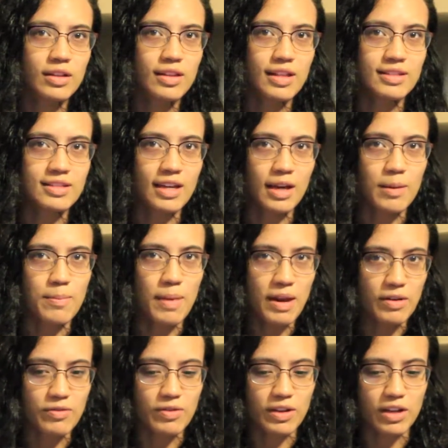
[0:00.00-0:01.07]
that's like a
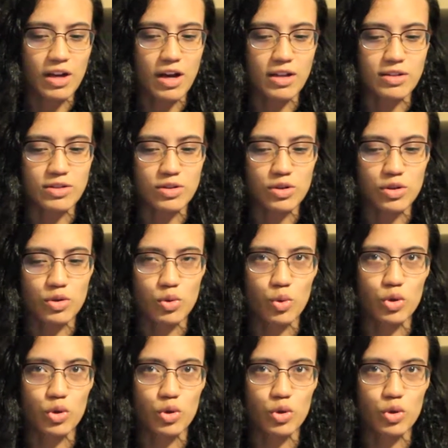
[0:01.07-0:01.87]
benefit concert,